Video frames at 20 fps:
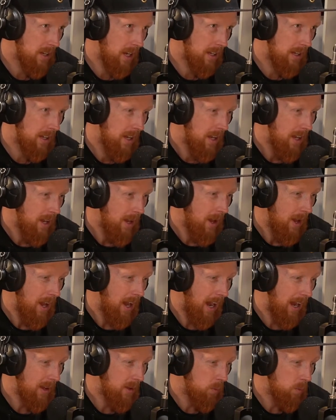Like
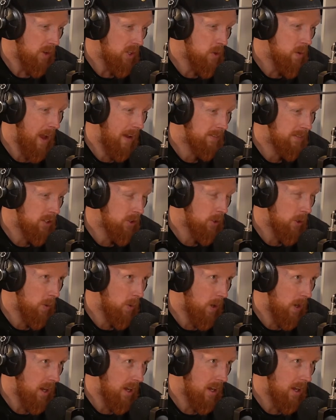when you have to
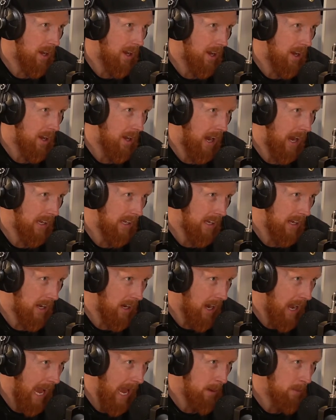do an
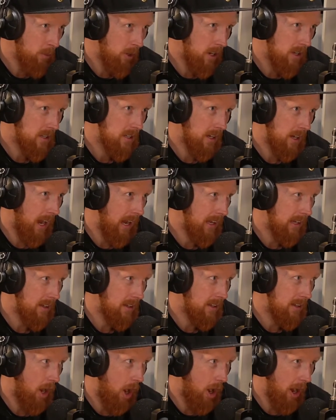elaborate, like,
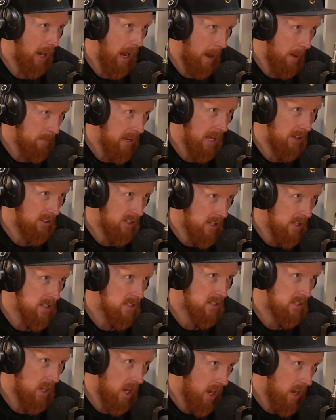all right, I'm down to the
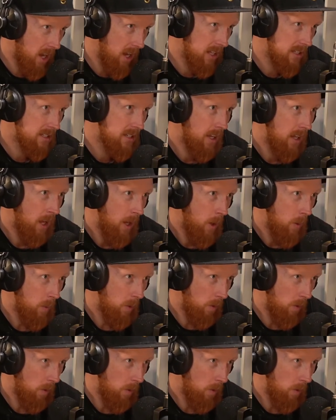studs, we're